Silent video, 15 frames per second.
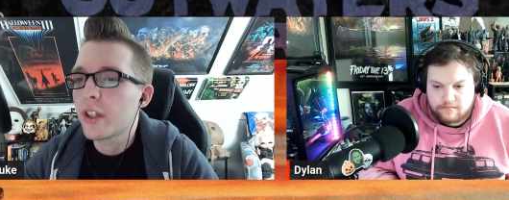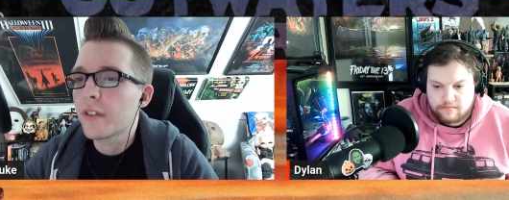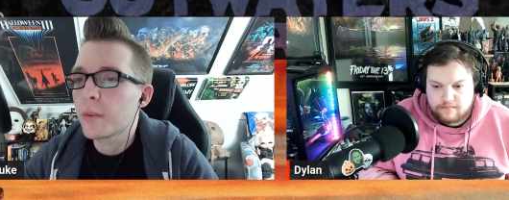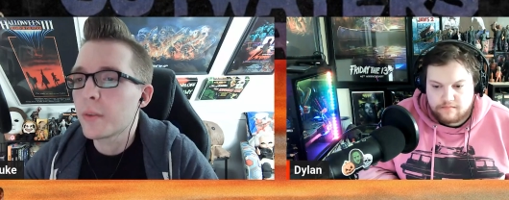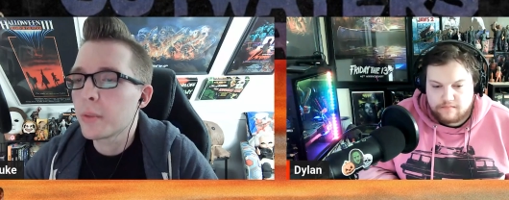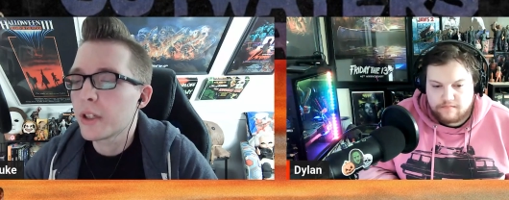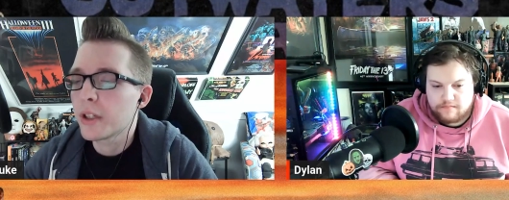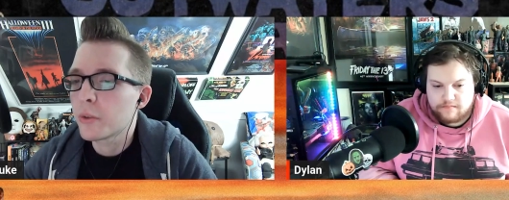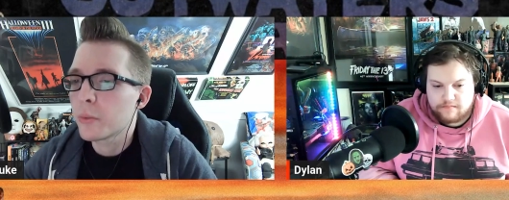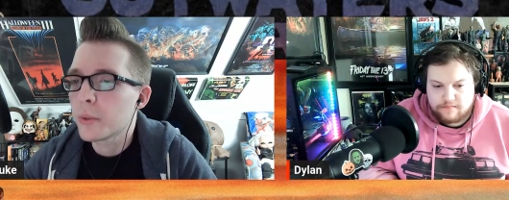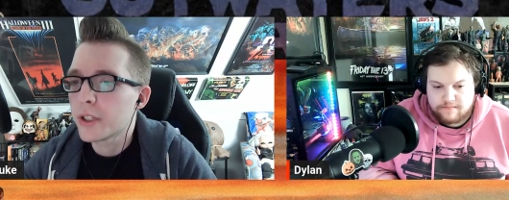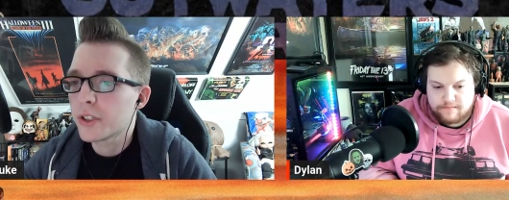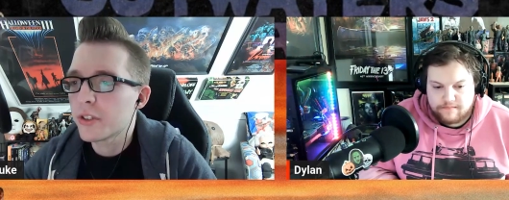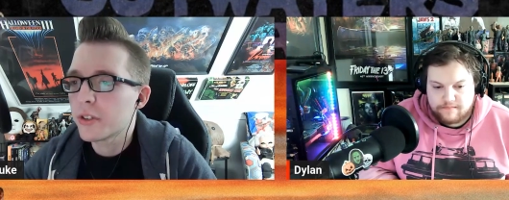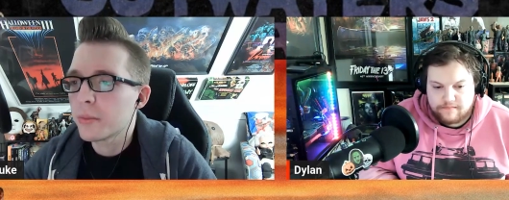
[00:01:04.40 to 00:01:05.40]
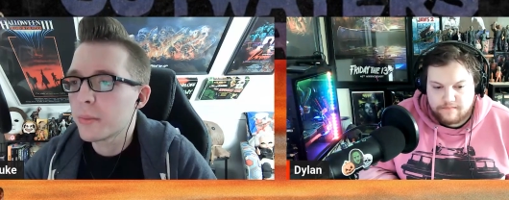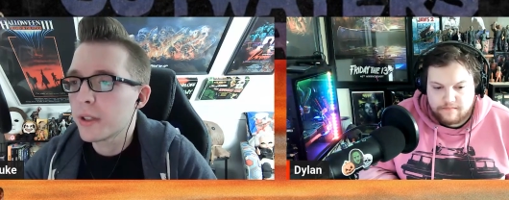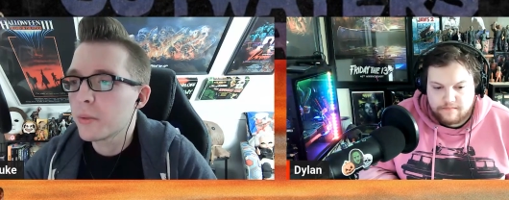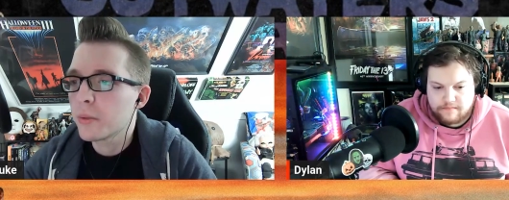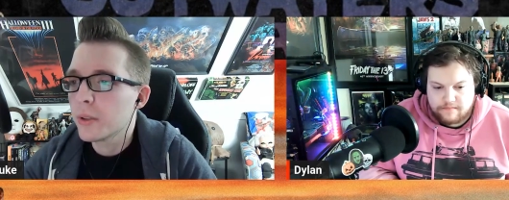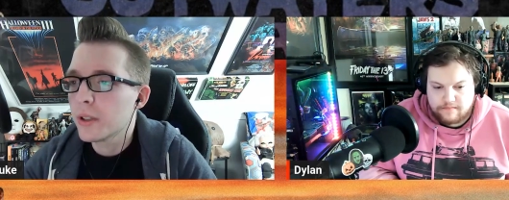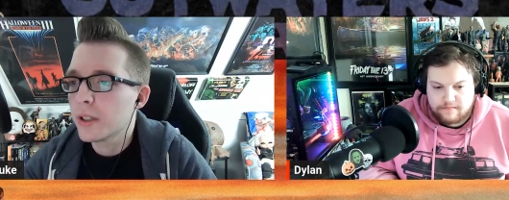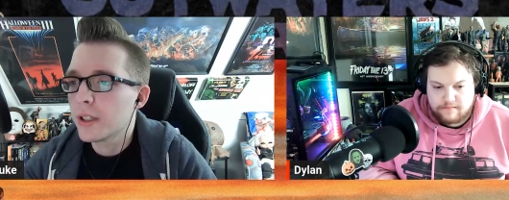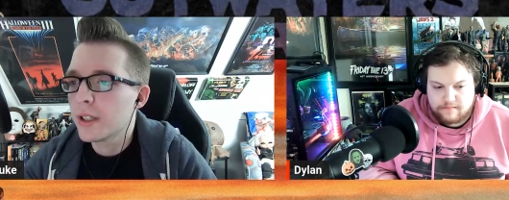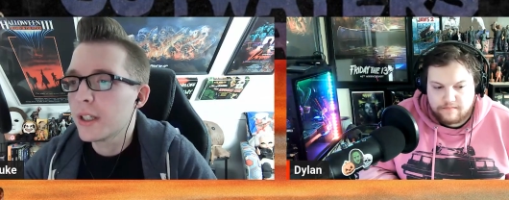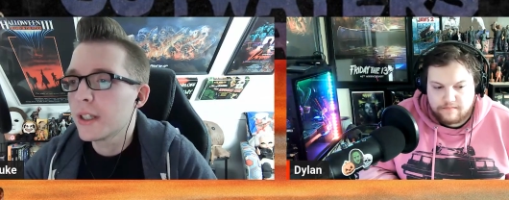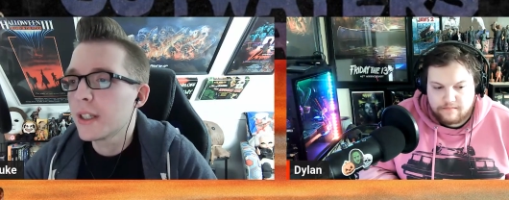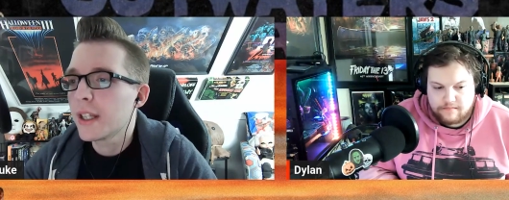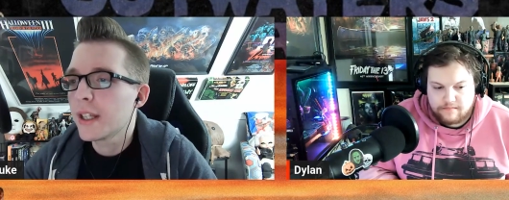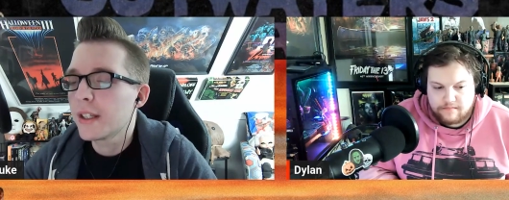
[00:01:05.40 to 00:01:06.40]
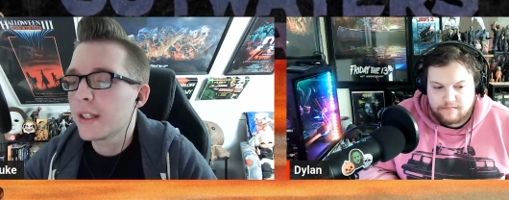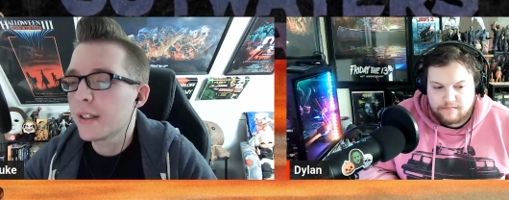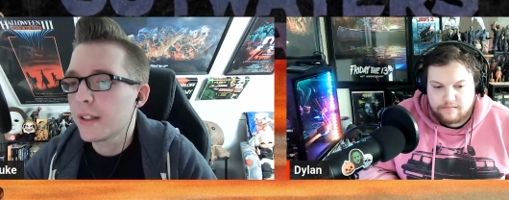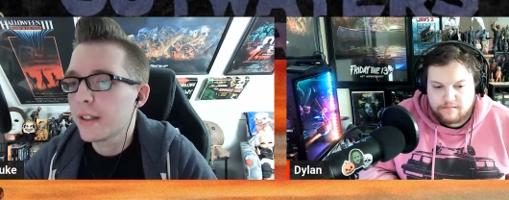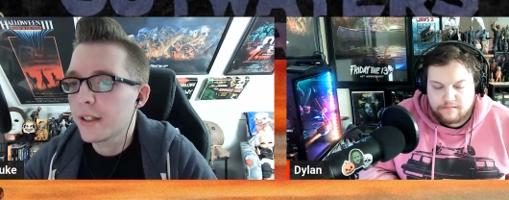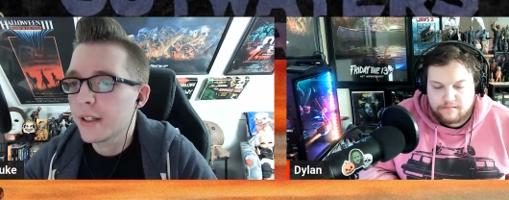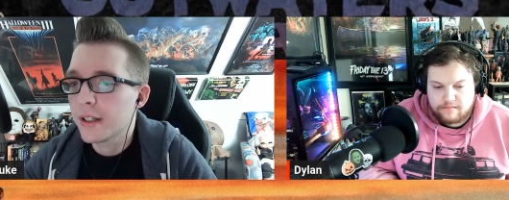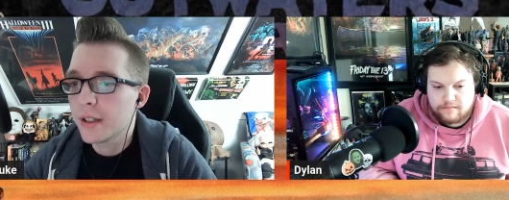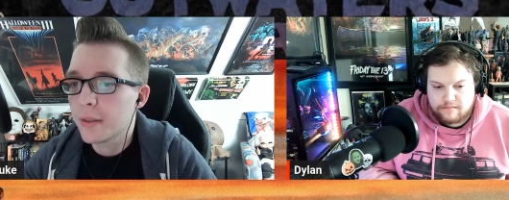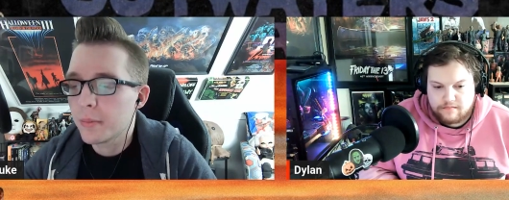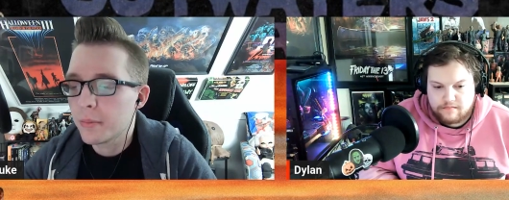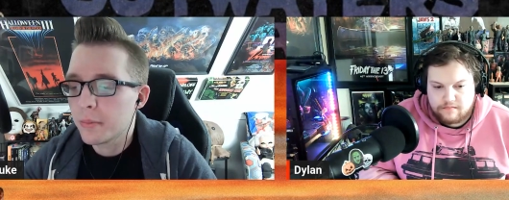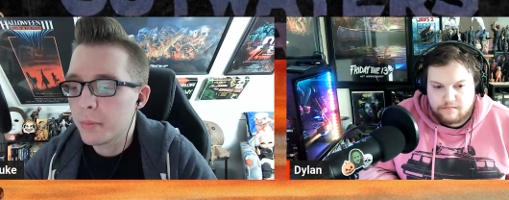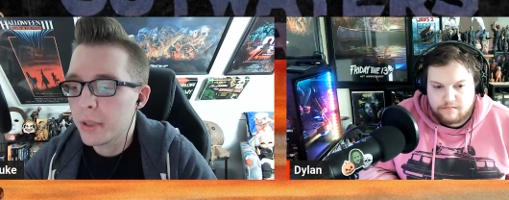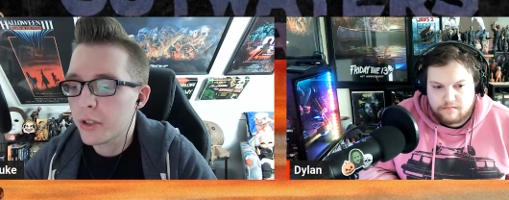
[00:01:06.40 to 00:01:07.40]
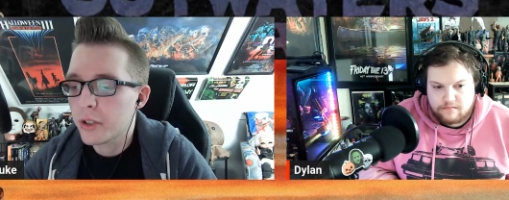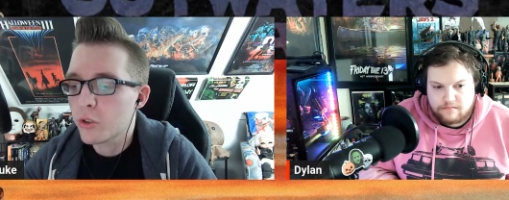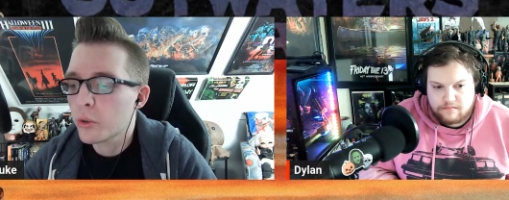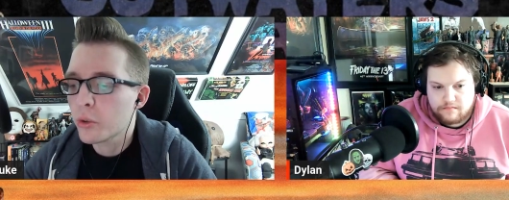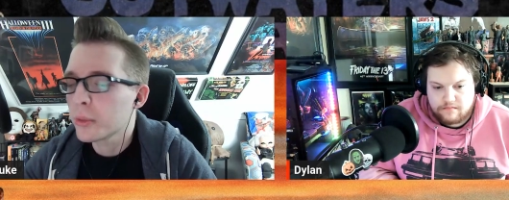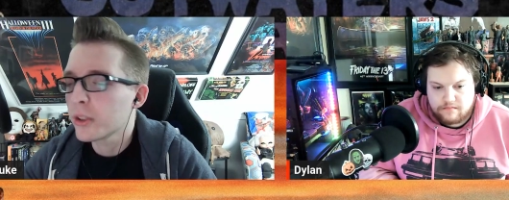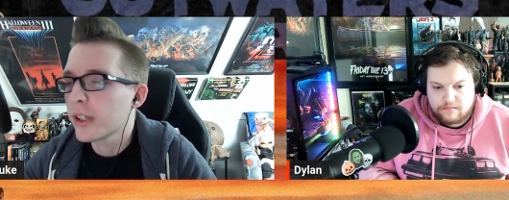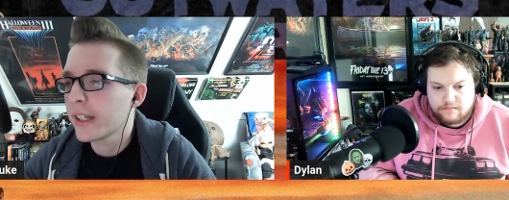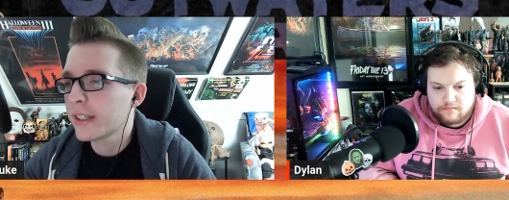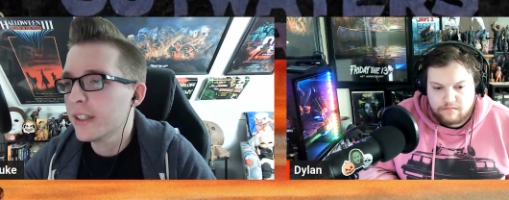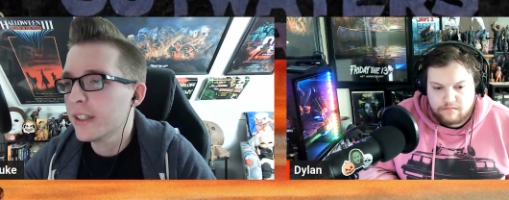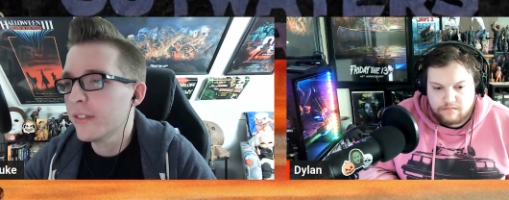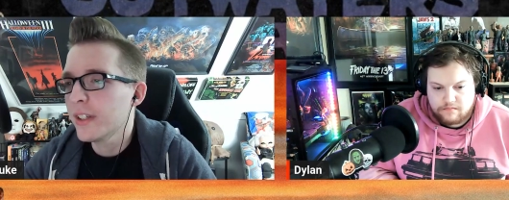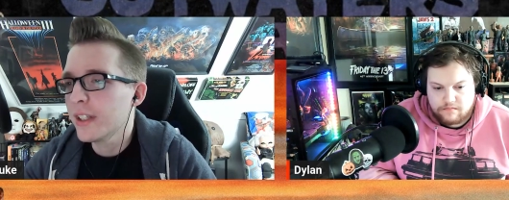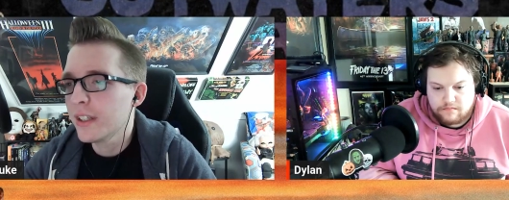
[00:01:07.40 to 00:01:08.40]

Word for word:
Speaker 1: you have the Blair Witch is a big one, and then um, Paranormal Activity.